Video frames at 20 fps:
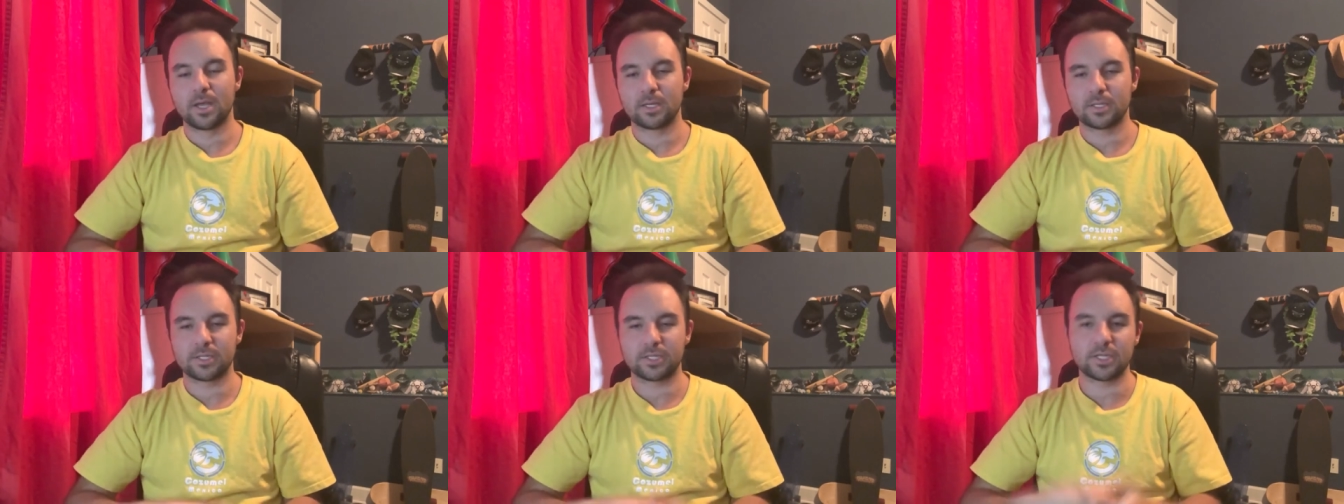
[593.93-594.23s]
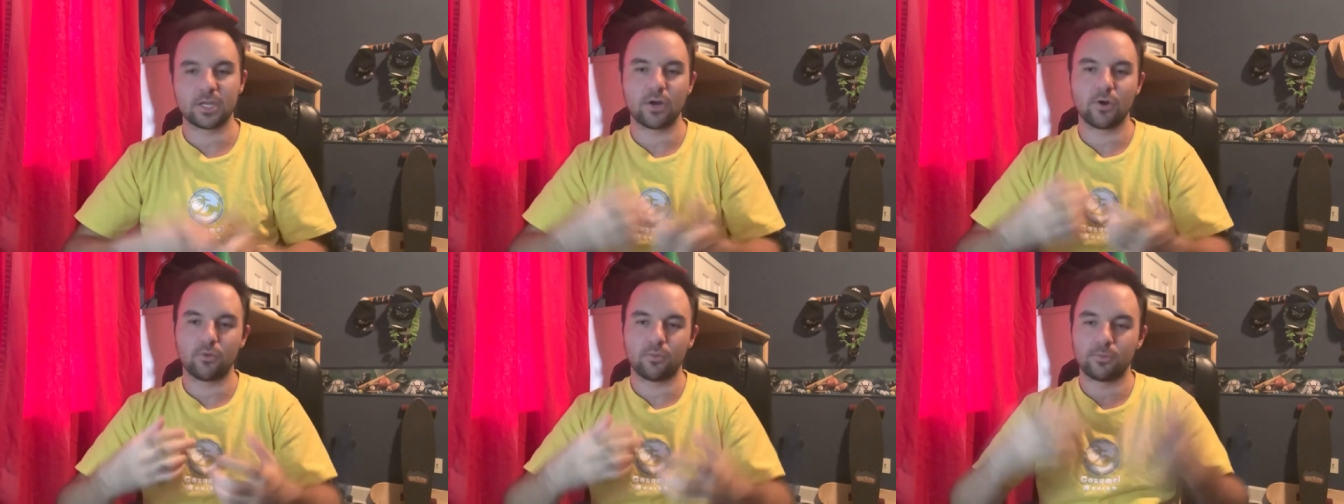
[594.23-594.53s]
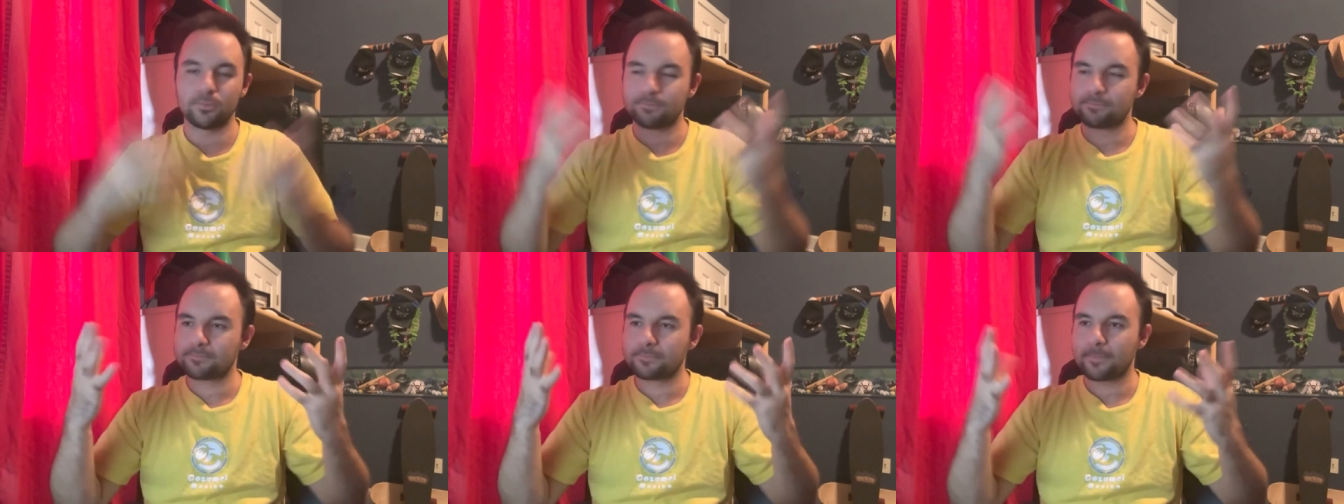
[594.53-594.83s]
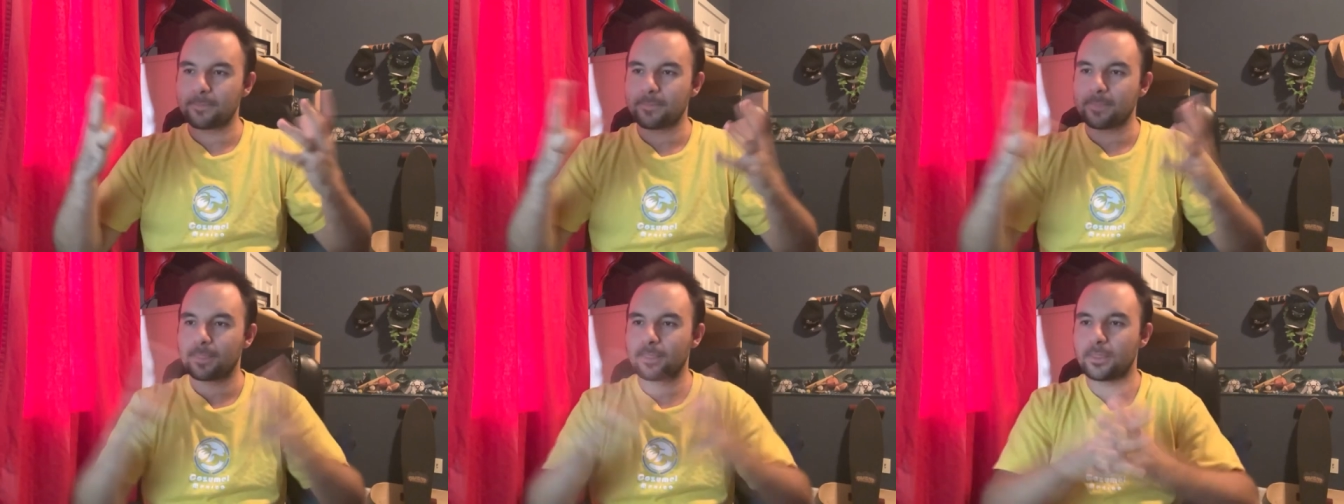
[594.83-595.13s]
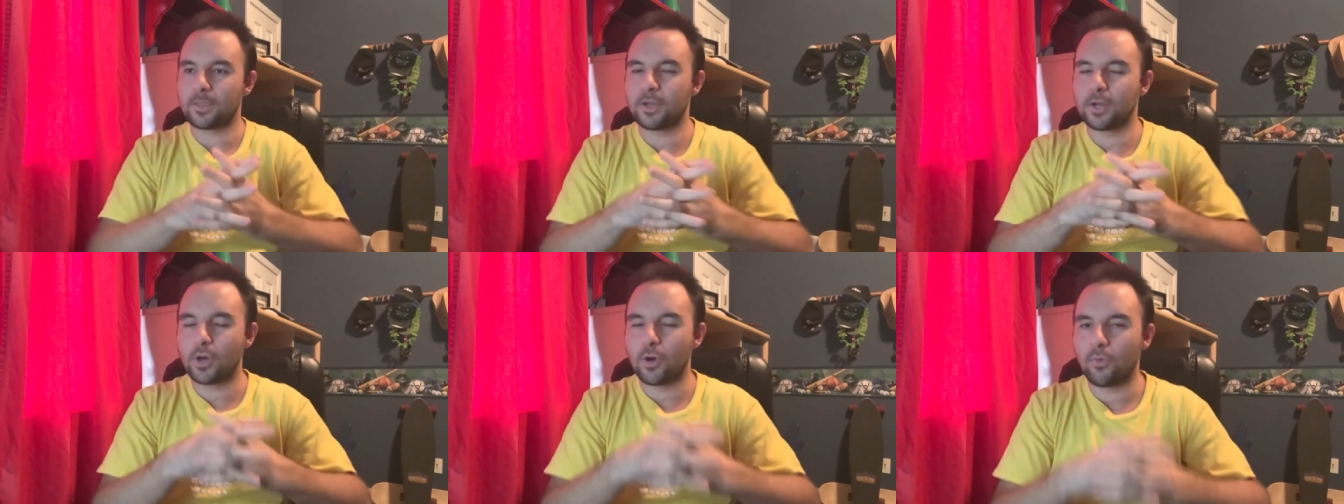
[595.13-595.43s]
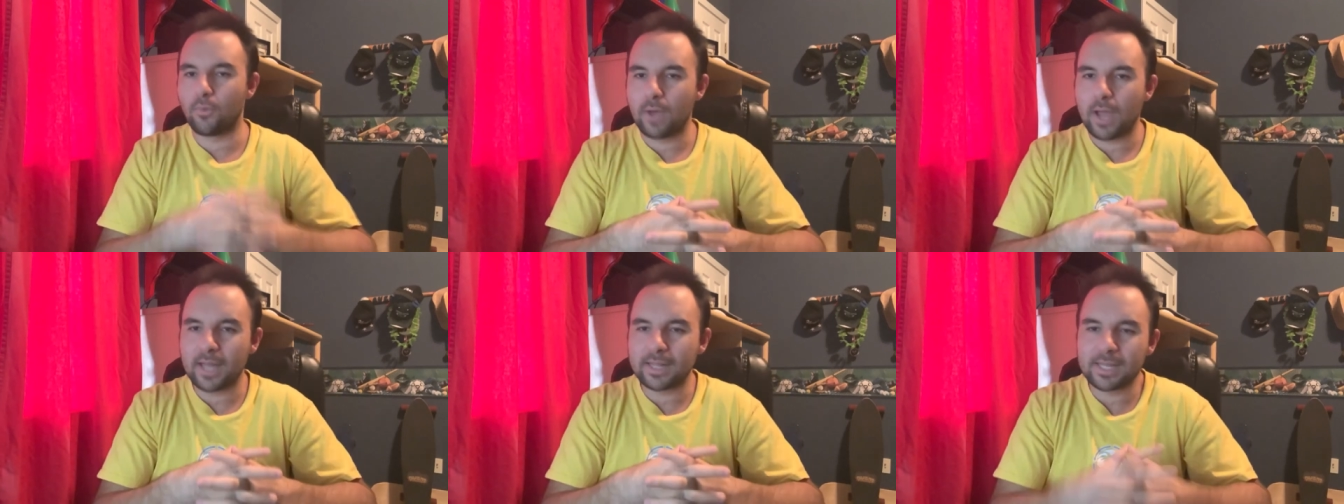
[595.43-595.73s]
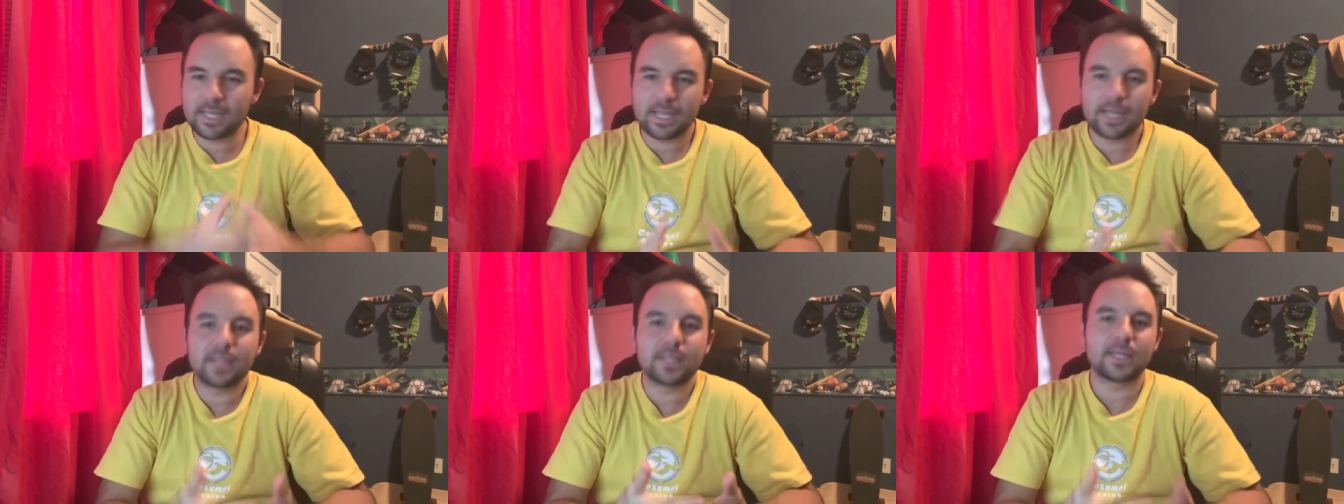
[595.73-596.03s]
So, you know, at
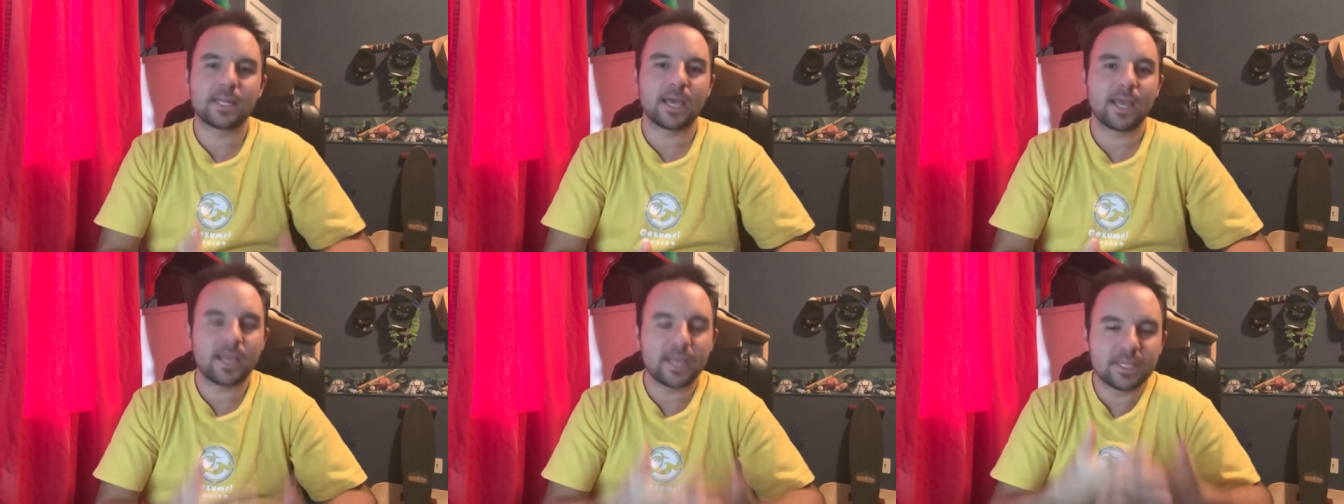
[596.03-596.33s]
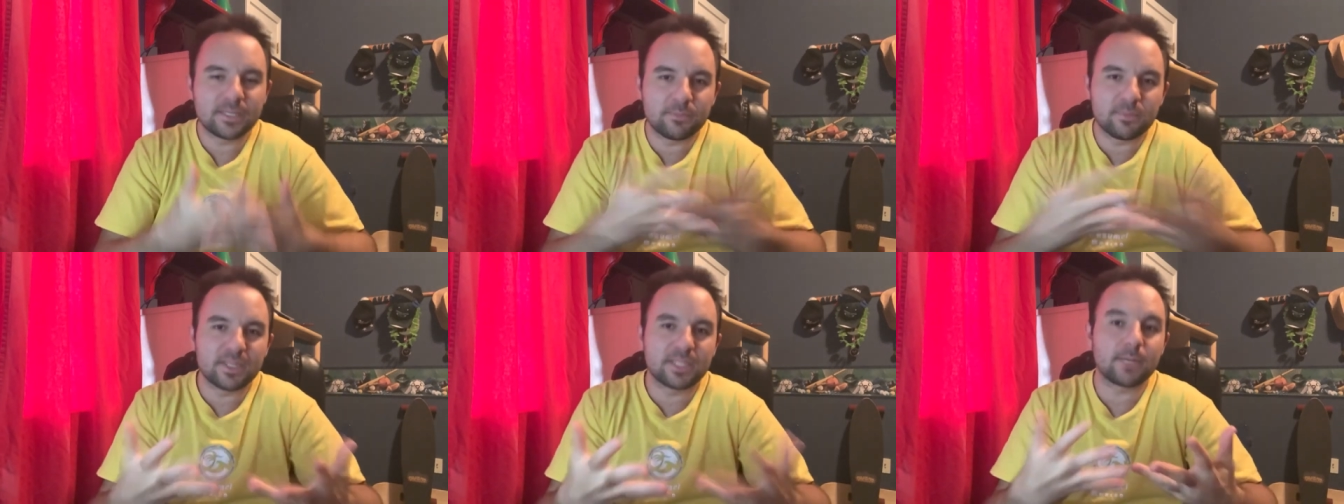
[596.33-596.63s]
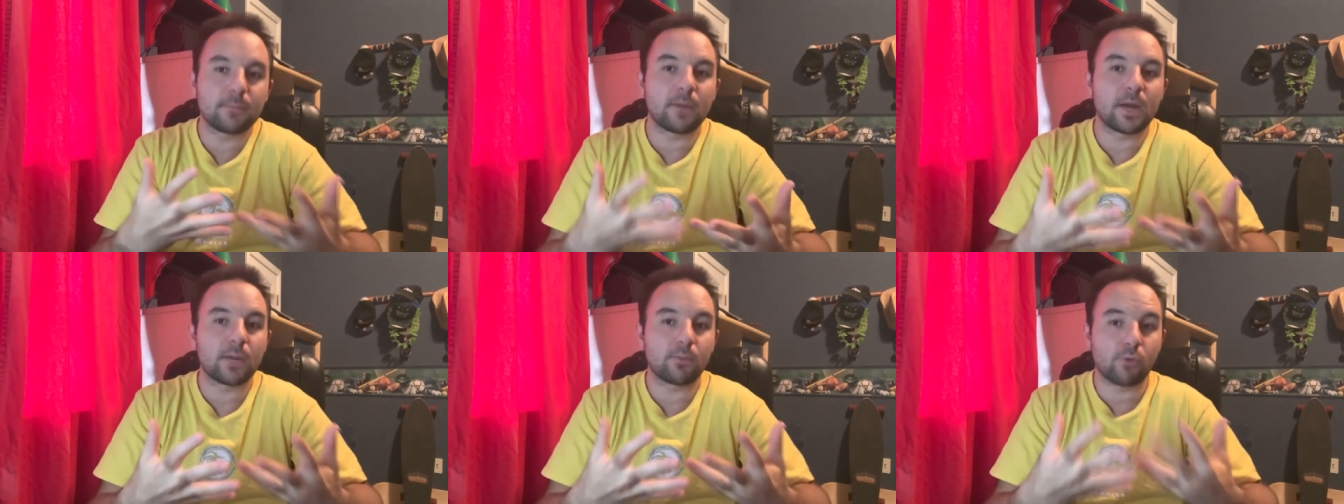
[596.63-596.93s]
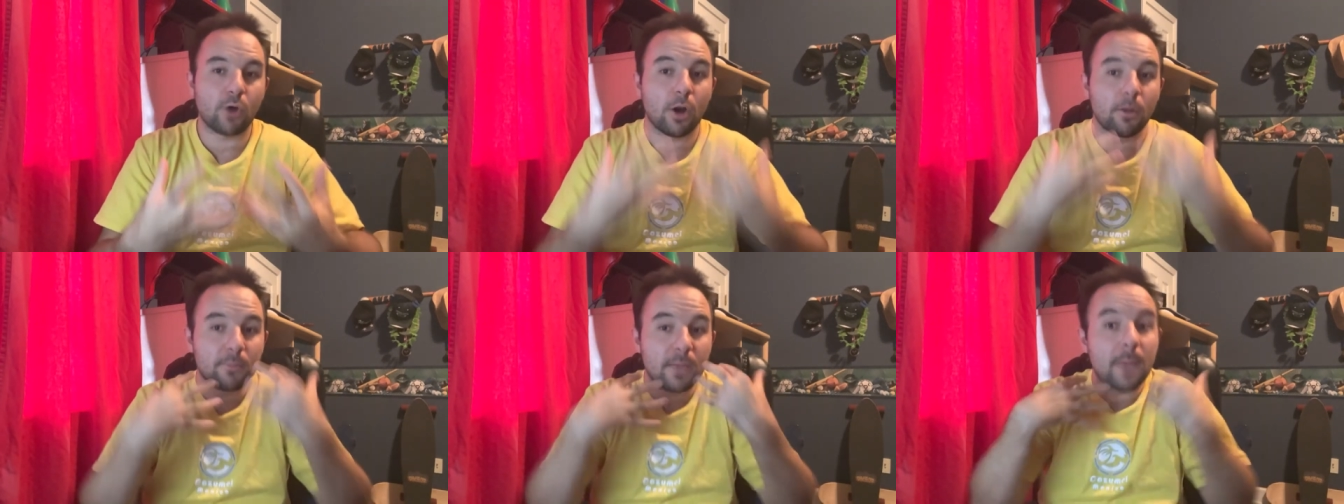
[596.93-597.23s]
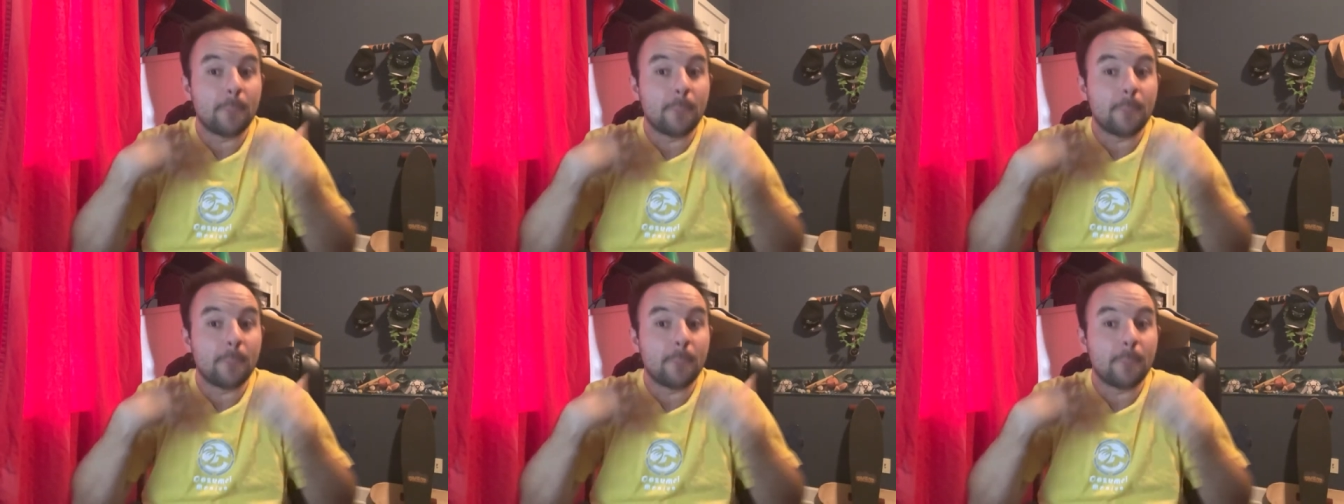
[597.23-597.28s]
the end of the day, is Mystic Mine a problem?